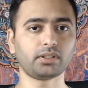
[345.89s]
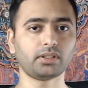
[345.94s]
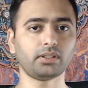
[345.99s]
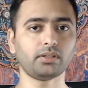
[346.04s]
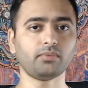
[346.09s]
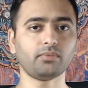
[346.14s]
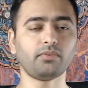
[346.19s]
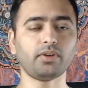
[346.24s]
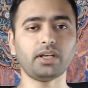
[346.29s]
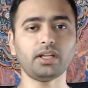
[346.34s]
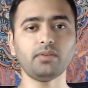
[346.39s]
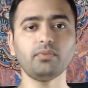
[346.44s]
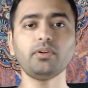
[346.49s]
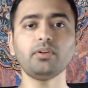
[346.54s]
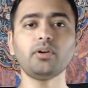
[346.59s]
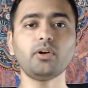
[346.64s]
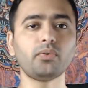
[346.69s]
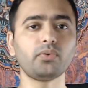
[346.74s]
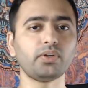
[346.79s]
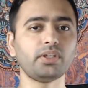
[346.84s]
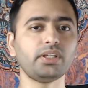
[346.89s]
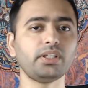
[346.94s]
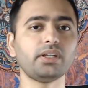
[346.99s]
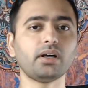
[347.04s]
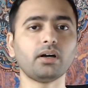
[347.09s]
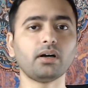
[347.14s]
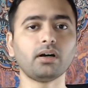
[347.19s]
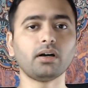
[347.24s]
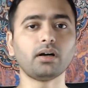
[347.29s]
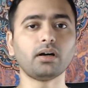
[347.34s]
Whenever you read
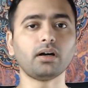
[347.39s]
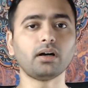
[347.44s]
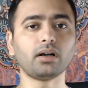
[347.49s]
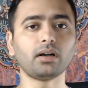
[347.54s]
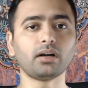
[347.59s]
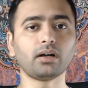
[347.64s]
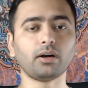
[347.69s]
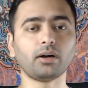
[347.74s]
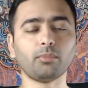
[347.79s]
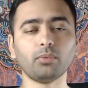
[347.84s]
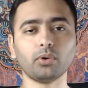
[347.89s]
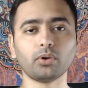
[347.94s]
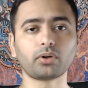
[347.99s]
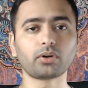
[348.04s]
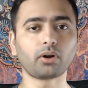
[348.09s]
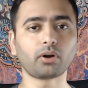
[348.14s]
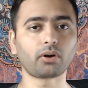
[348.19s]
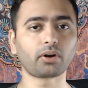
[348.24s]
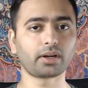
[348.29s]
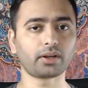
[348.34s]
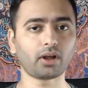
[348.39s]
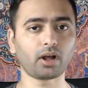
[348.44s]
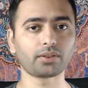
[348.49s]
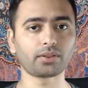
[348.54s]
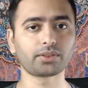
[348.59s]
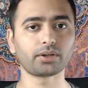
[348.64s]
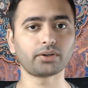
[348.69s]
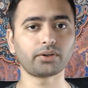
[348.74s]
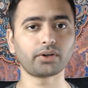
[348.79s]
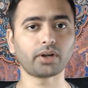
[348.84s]
a book or an
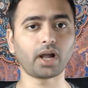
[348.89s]
author,